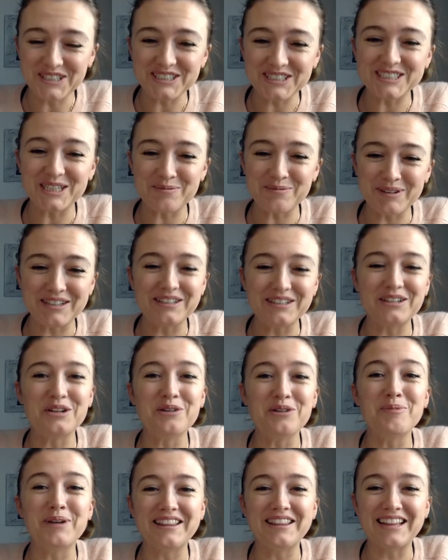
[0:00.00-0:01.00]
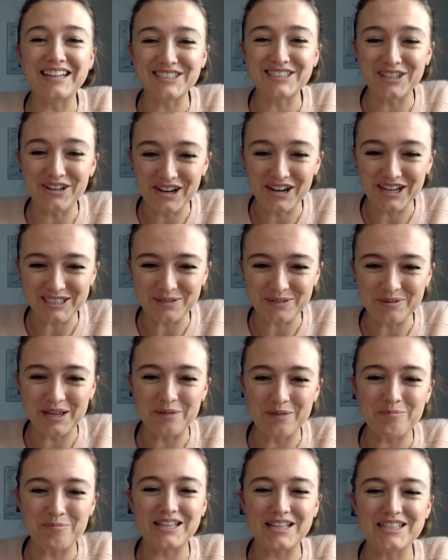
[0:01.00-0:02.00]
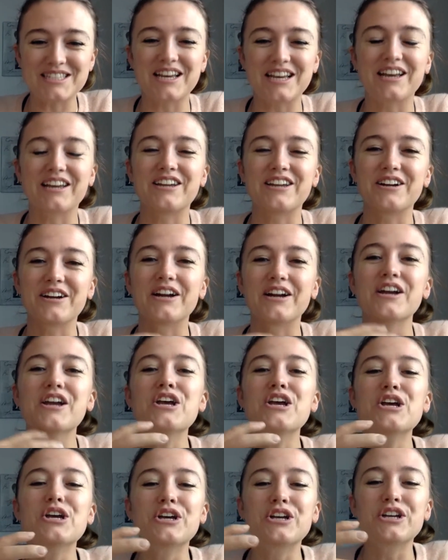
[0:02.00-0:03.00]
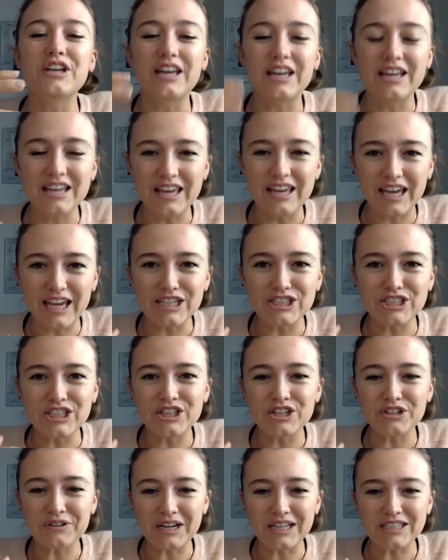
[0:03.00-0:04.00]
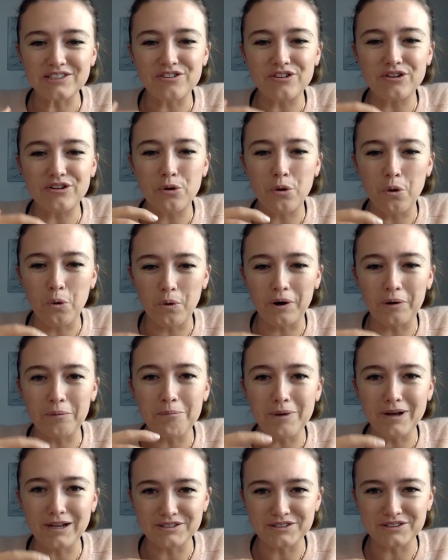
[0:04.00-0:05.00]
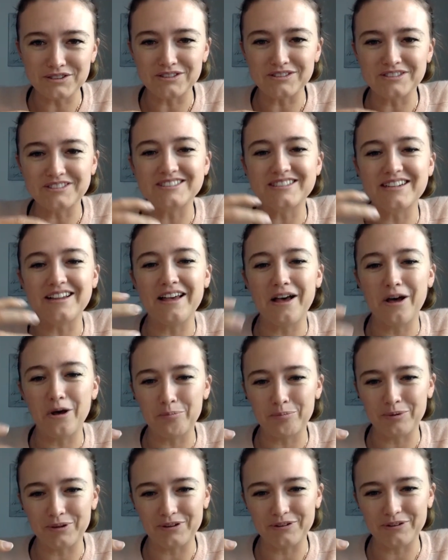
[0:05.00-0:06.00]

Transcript: your stomach a little bit, that's awesome. That means that you're engaging the rest of the core muscles to help you.